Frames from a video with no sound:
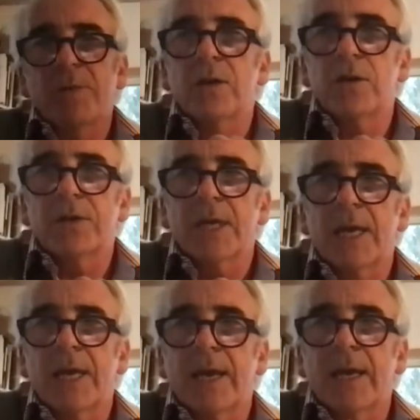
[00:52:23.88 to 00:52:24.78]
you're using
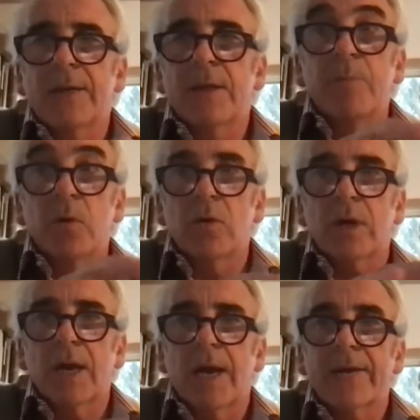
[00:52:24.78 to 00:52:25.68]
here in the book,
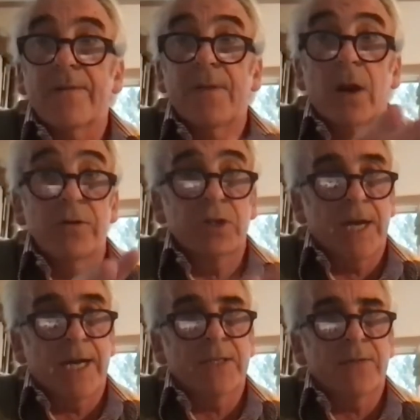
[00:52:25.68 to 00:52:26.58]
like
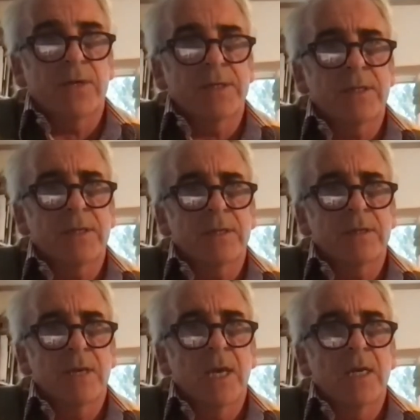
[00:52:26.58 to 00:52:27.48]
flowcharts, for instance,